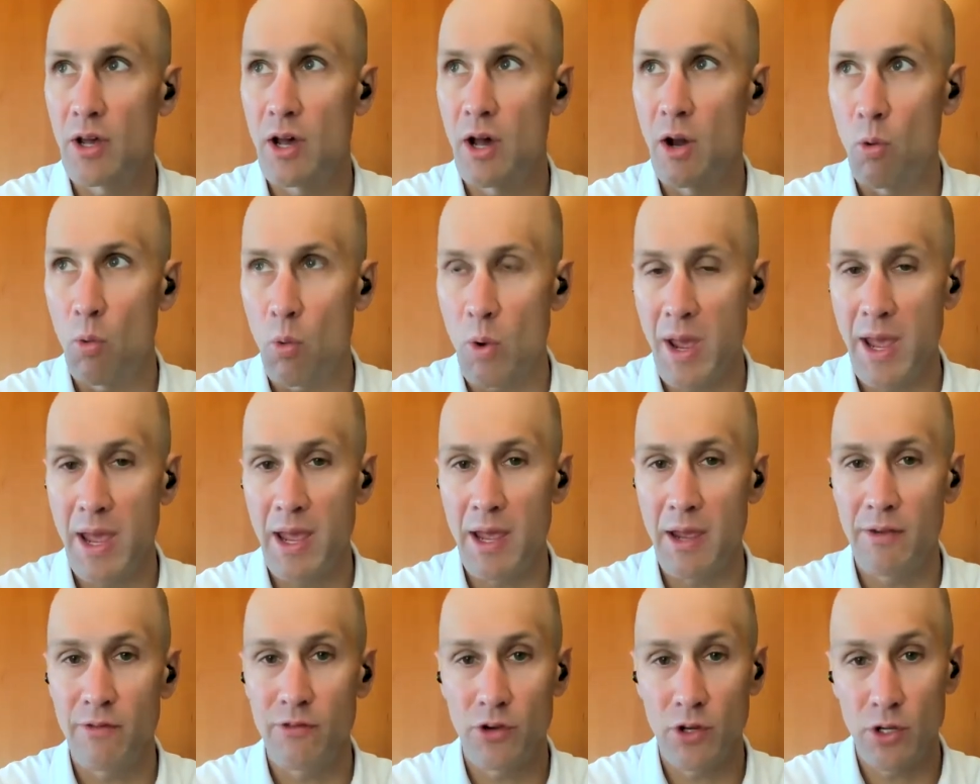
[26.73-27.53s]
a
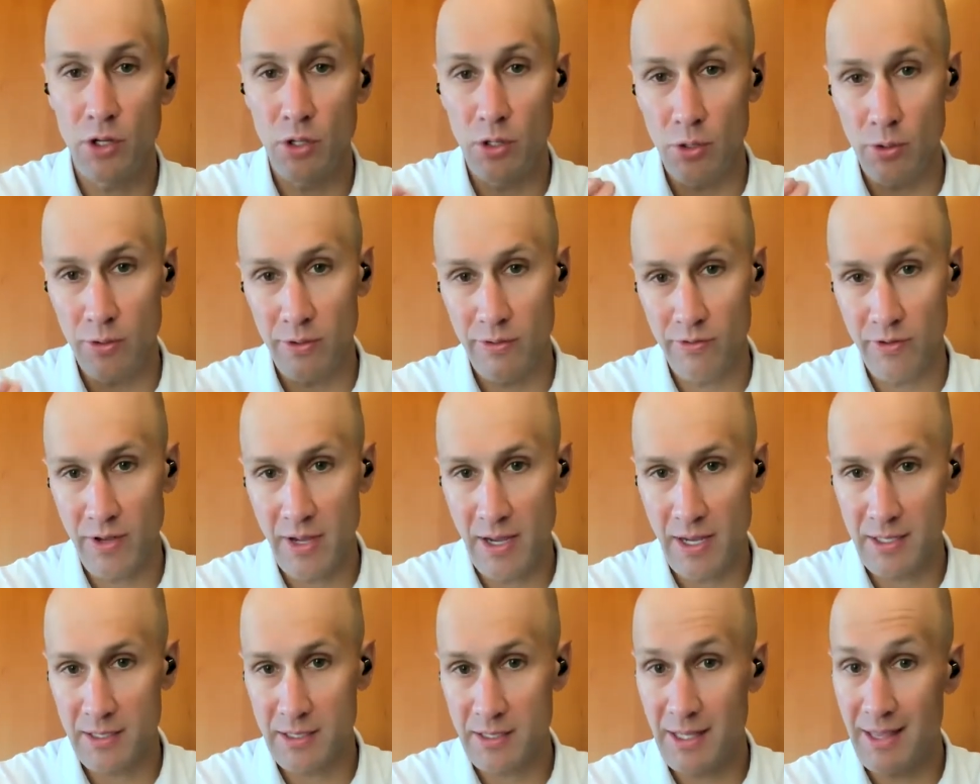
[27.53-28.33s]
way for you to
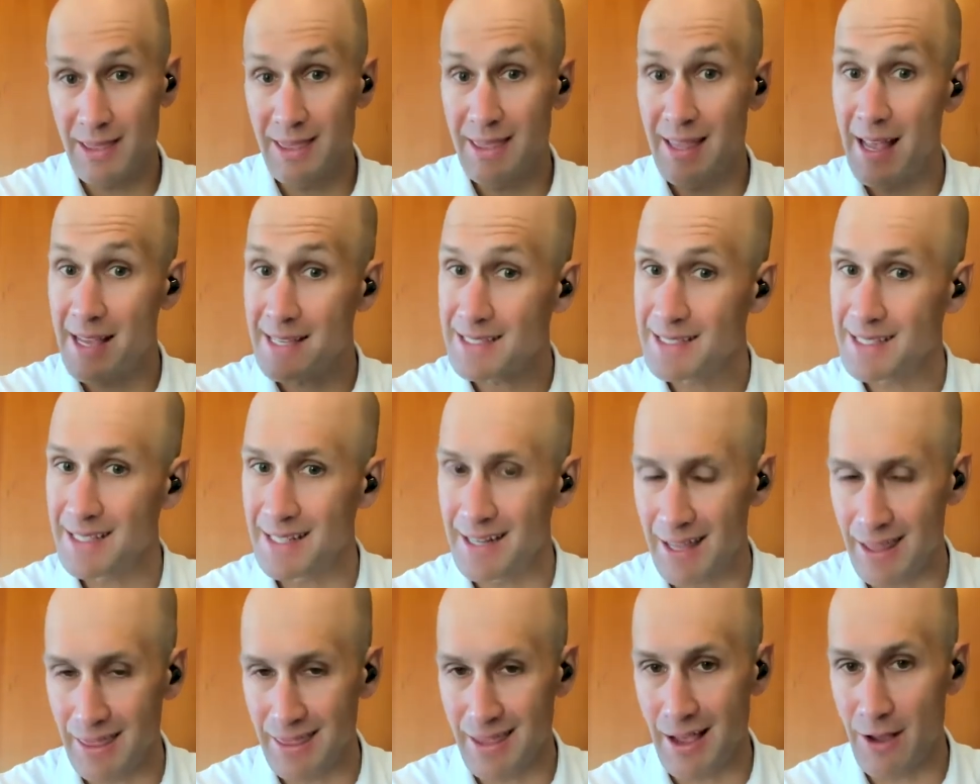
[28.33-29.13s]
invest less
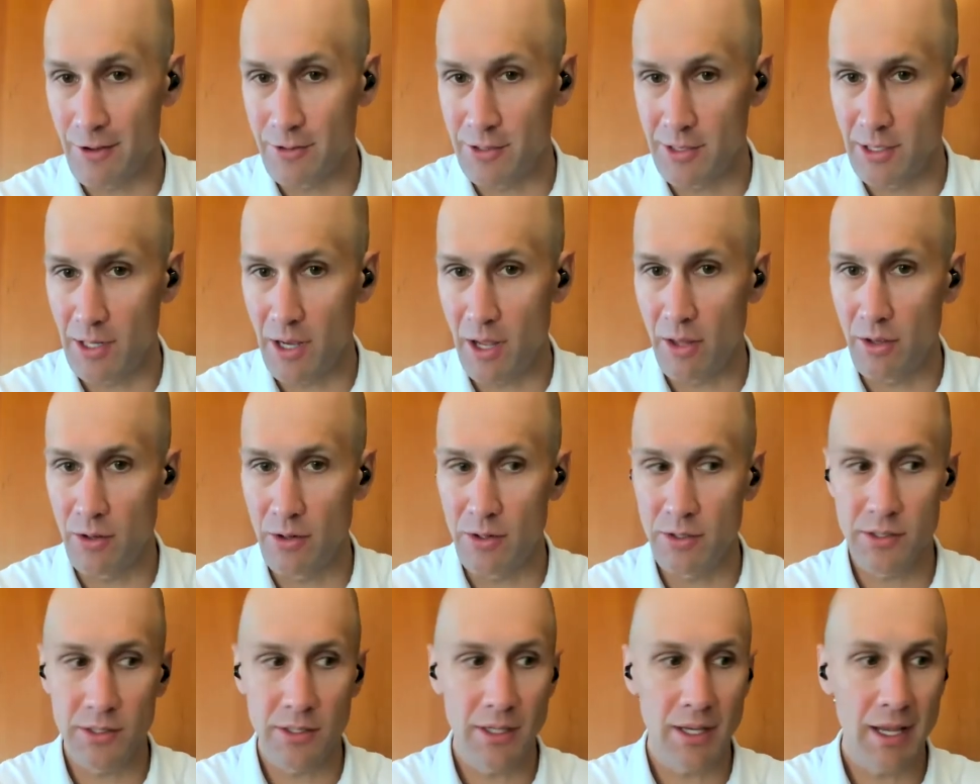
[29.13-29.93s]
than a thousand
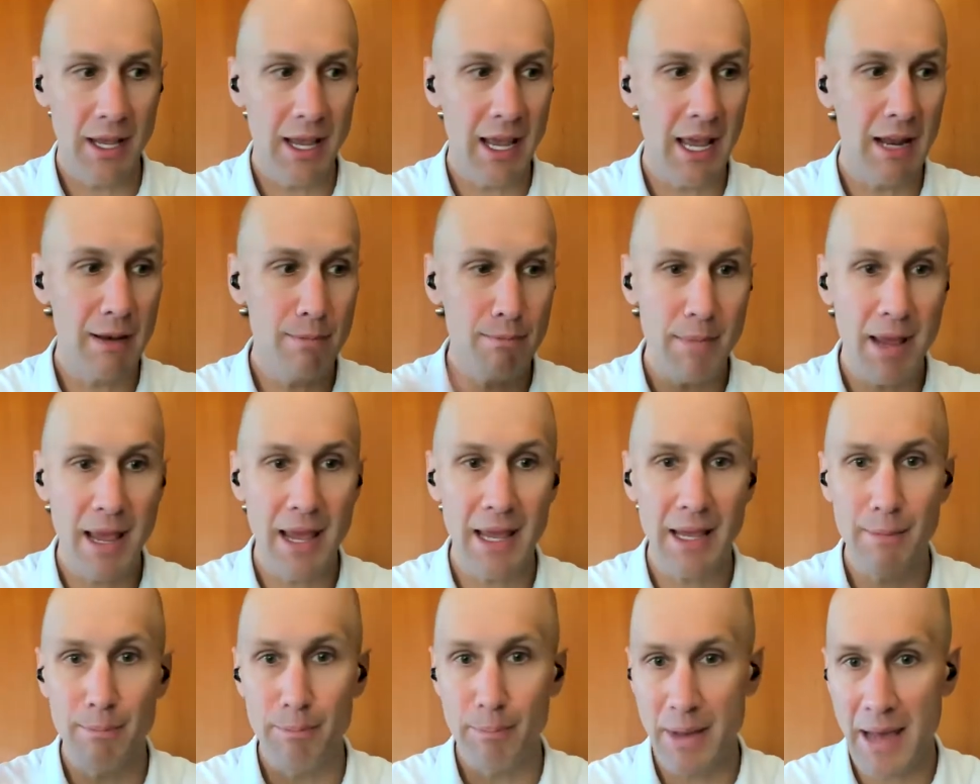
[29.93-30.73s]
dollars and
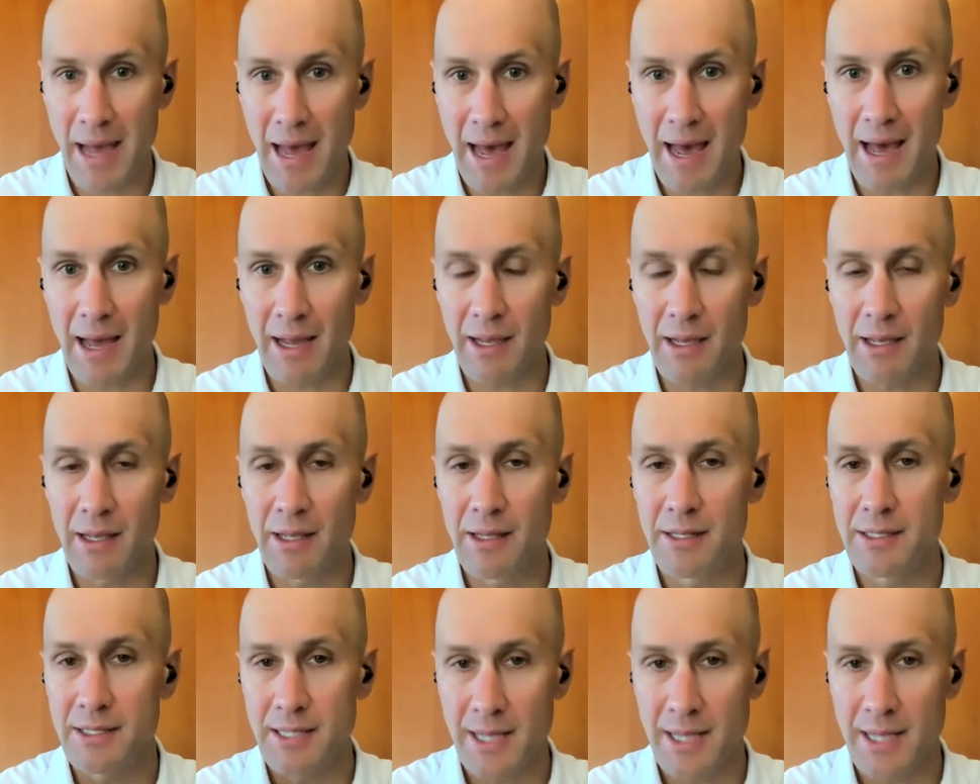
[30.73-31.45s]
make back